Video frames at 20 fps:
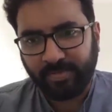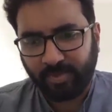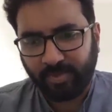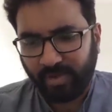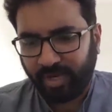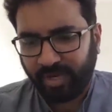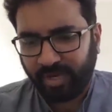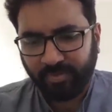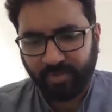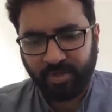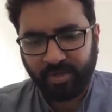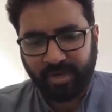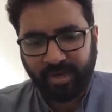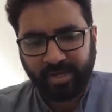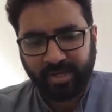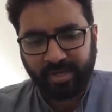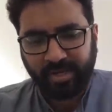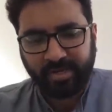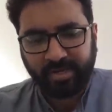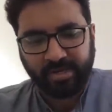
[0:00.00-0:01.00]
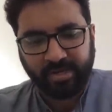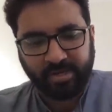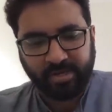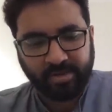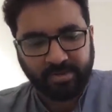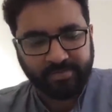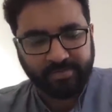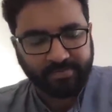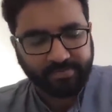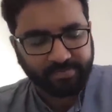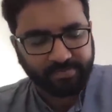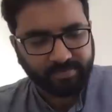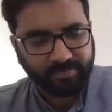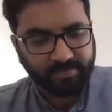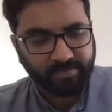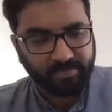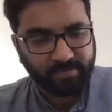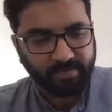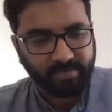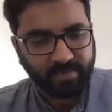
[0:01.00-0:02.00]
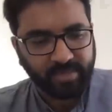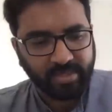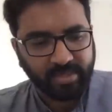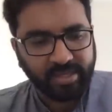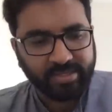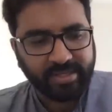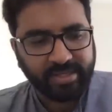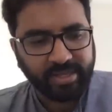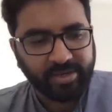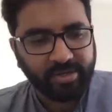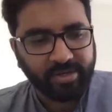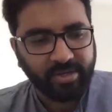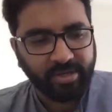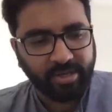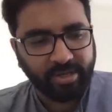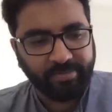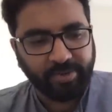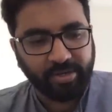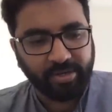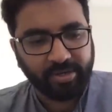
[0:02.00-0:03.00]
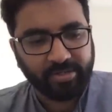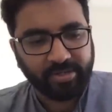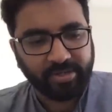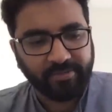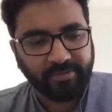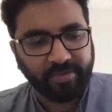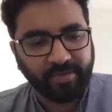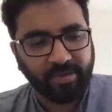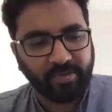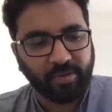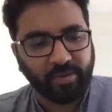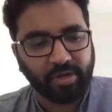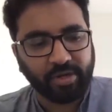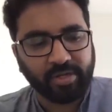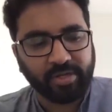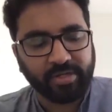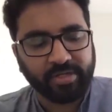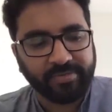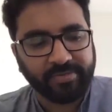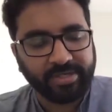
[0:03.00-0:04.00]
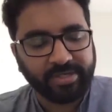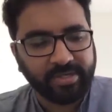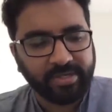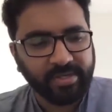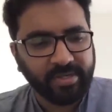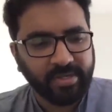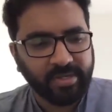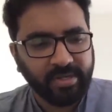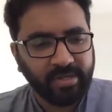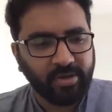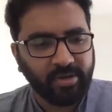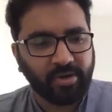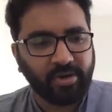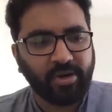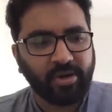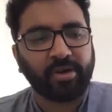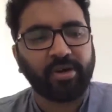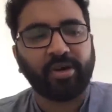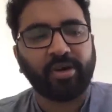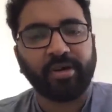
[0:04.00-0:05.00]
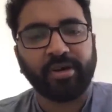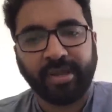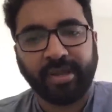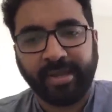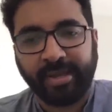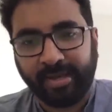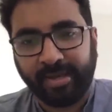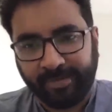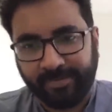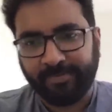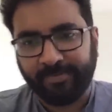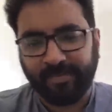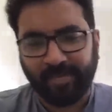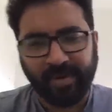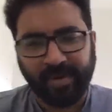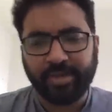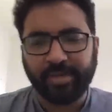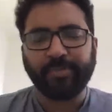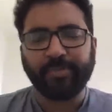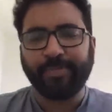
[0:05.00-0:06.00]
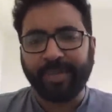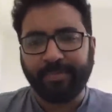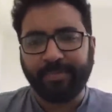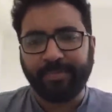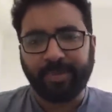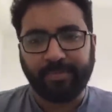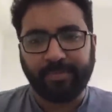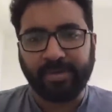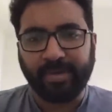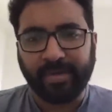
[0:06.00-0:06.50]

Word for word: or I'm going to write uh, an essay on the importance of uh, water conservation, or on A I, right? You pick up a topic,